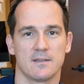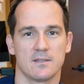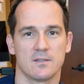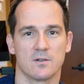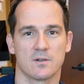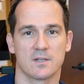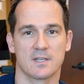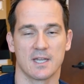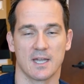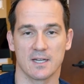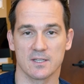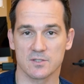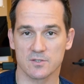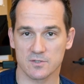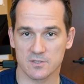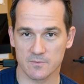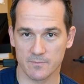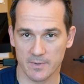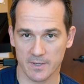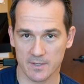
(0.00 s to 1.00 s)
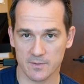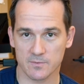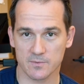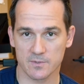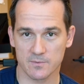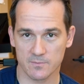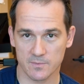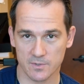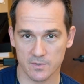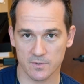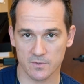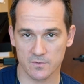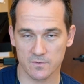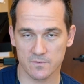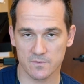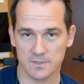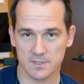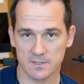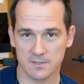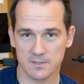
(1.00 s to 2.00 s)
your cancer's been
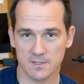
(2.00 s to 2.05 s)
removed